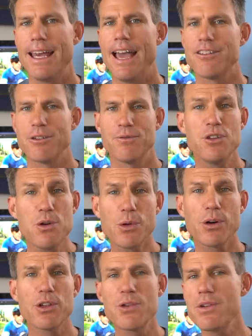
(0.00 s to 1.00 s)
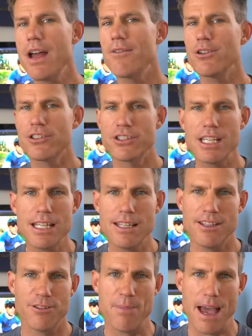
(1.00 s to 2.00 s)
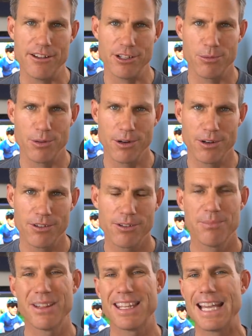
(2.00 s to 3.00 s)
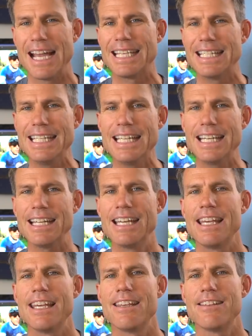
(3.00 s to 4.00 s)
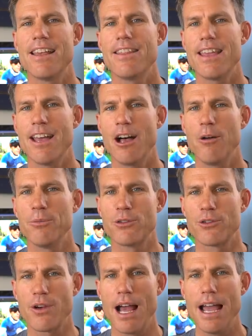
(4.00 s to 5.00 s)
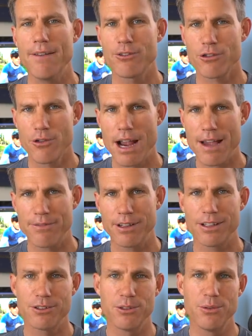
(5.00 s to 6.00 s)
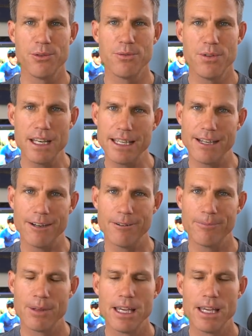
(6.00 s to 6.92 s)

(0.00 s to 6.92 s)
As a viewer, you never see these magic words, but the idea is that they help drive traffic to the video.